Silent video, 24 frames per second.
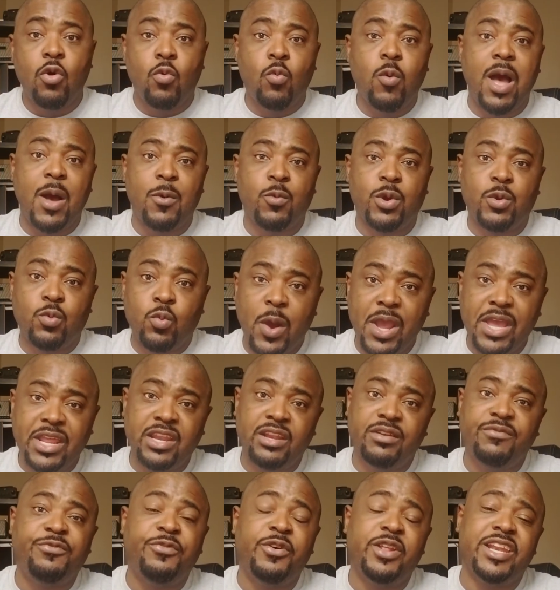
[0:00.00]
while we
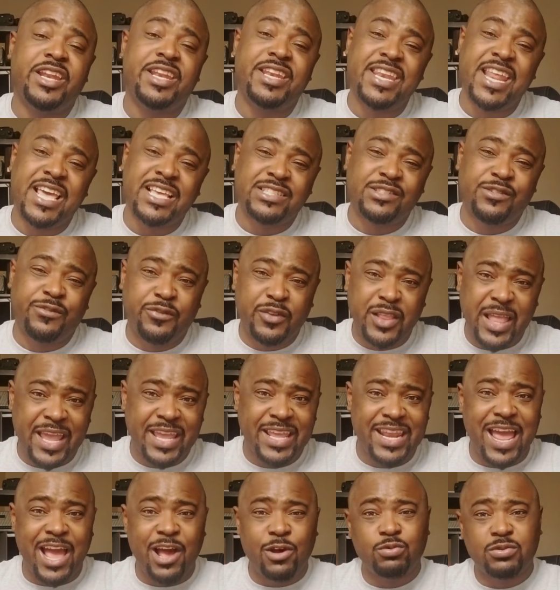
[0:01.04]
waited for the next
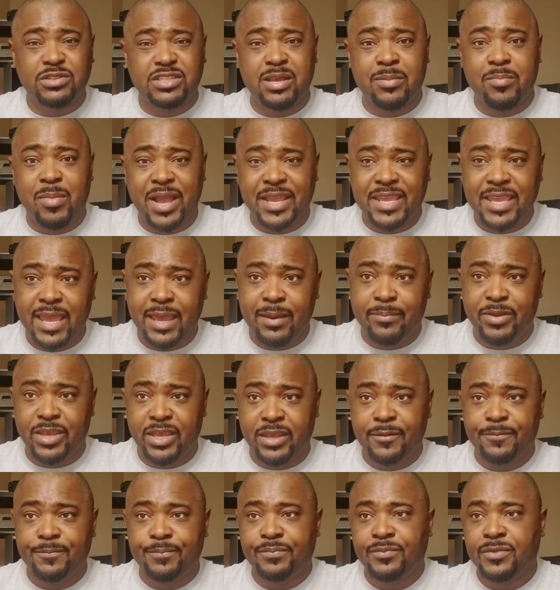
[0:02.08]
flight out to
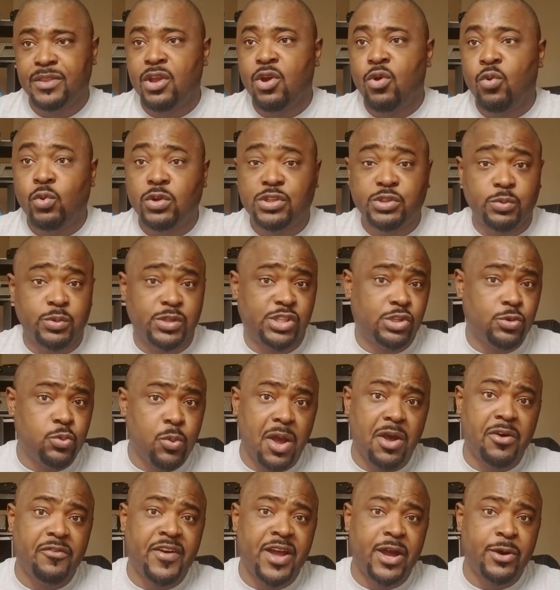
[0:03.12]
Miami, which was
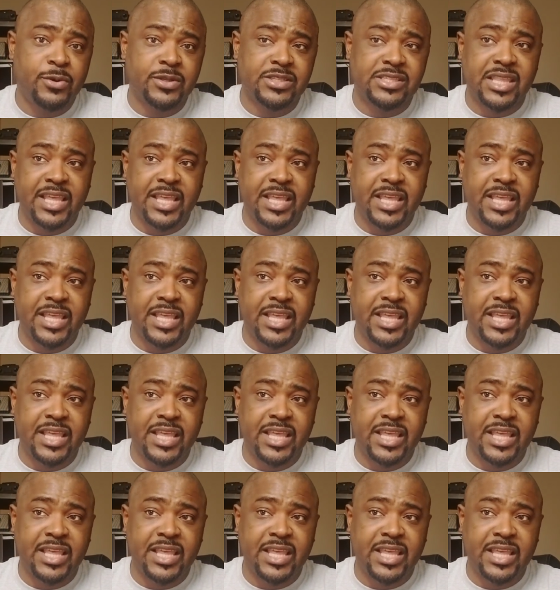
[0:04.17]
twelve hours